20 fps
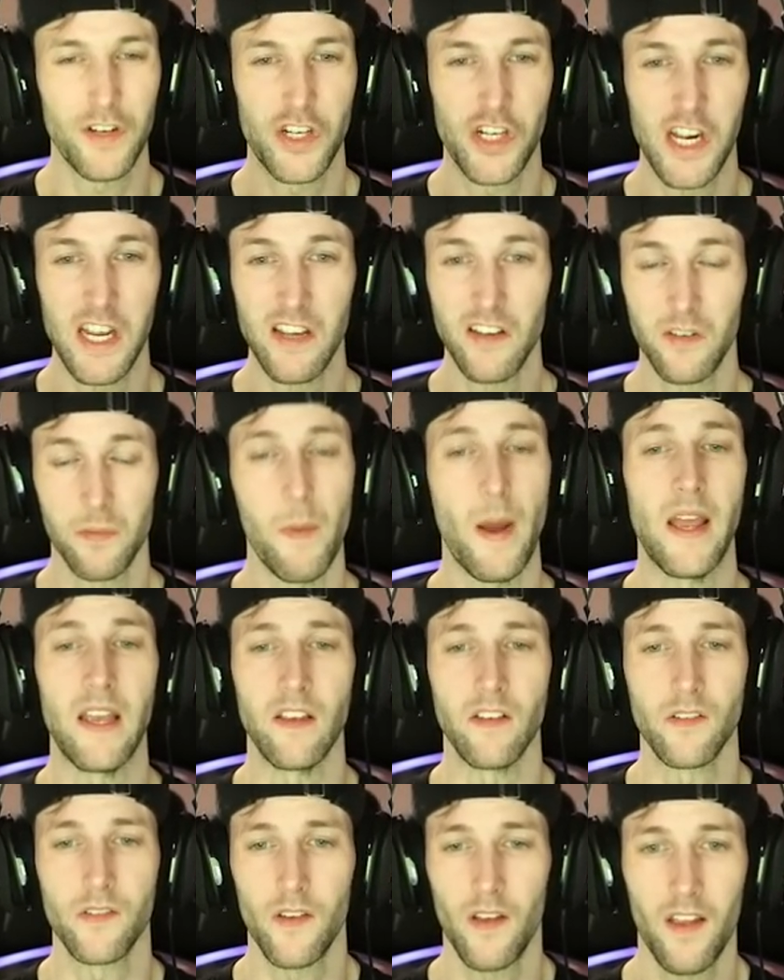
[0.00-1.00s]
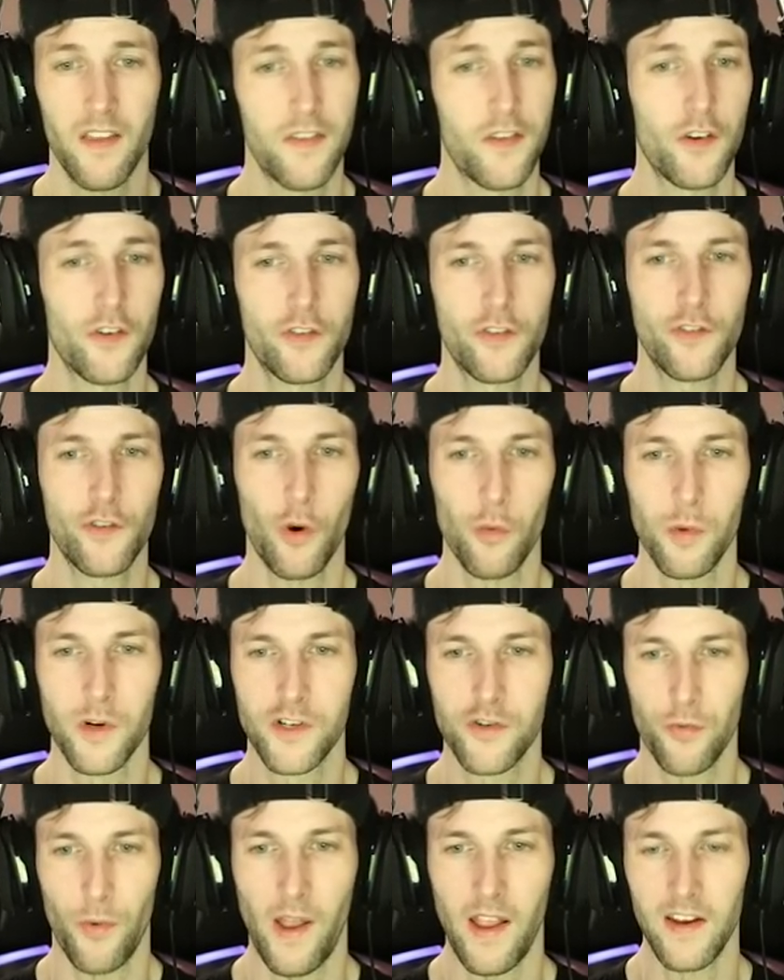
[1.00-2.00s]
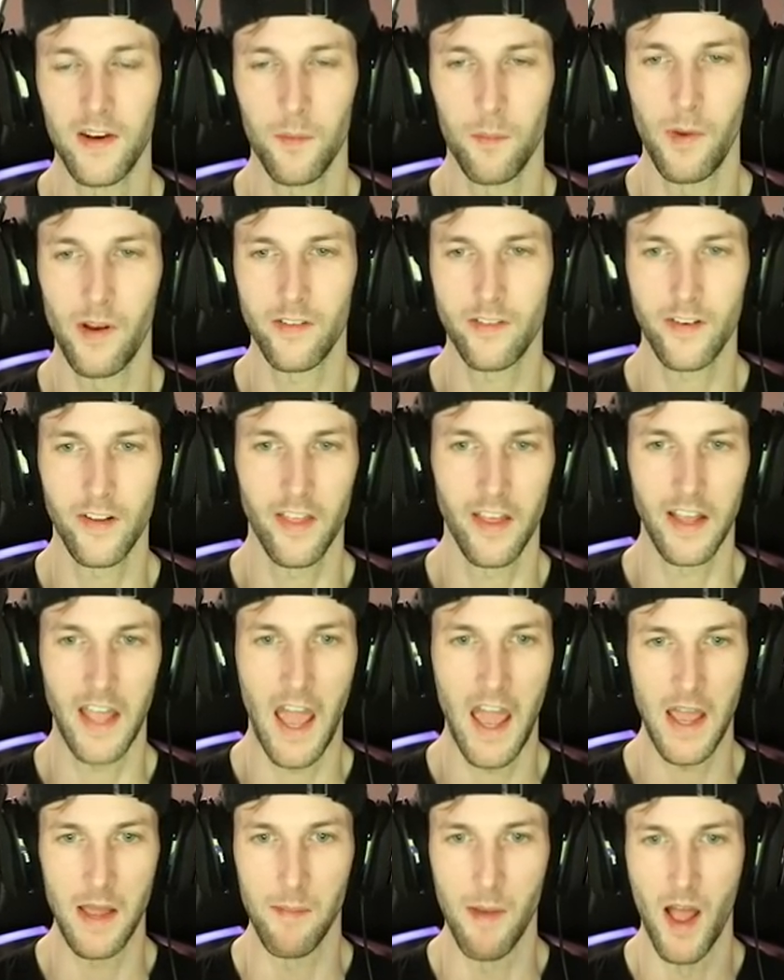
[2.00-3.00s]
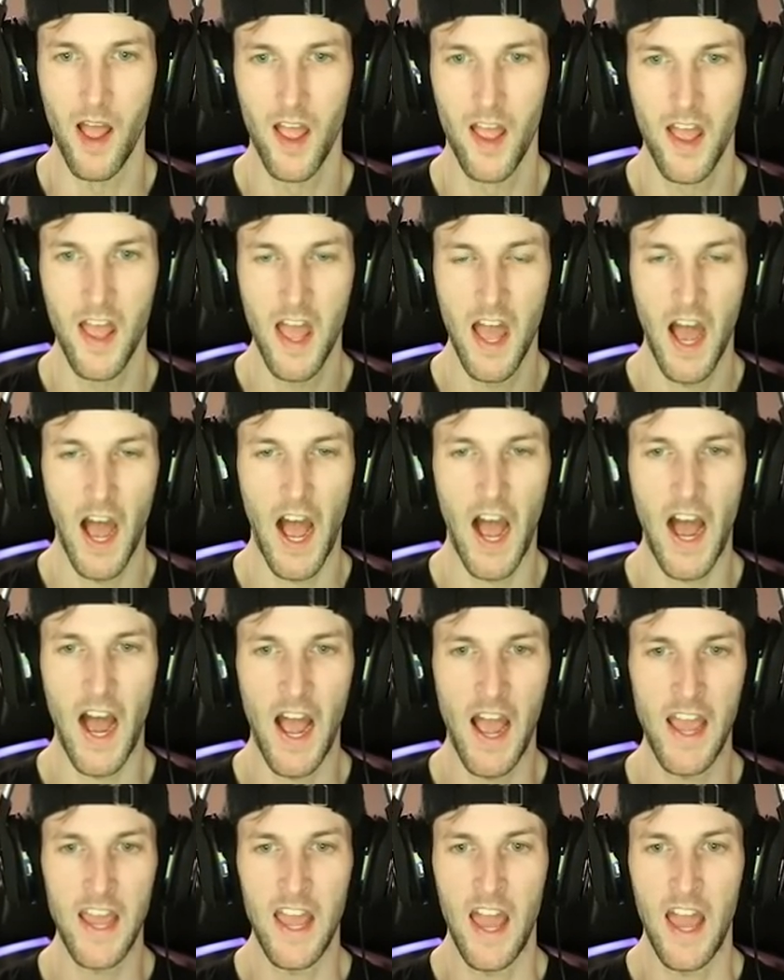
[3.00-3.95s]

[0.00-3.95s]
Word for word: a cheese maze? There's so much randomness to the game. I